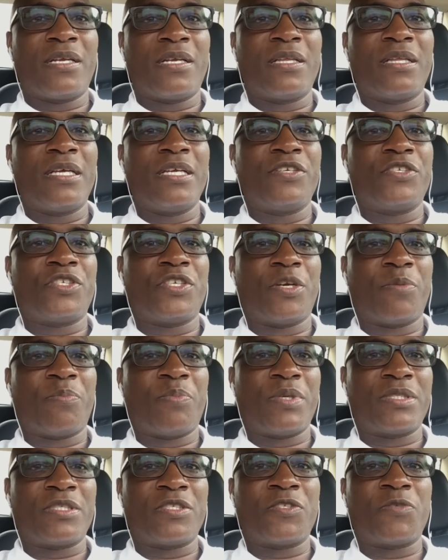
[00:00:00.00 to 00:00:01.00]
of the leadership
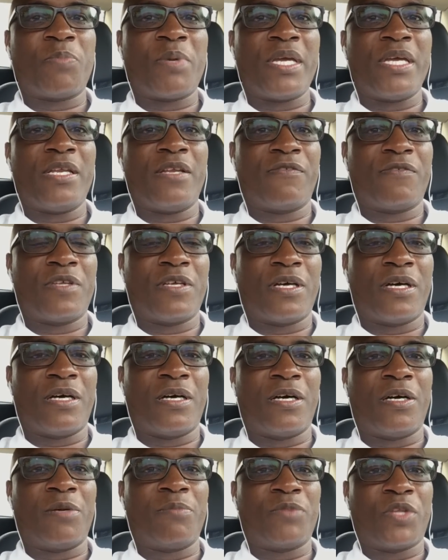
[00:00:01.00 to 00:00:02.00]
is the speed of
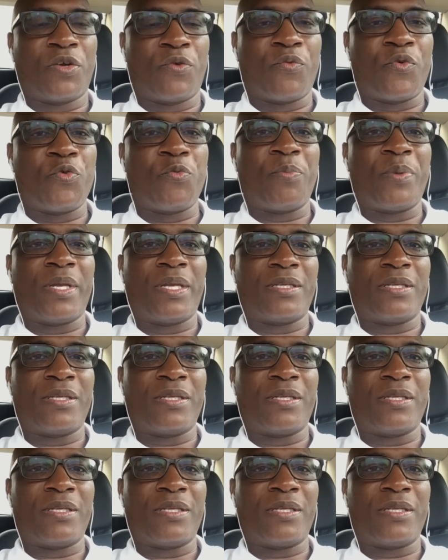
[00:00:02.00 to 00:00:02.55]
the group.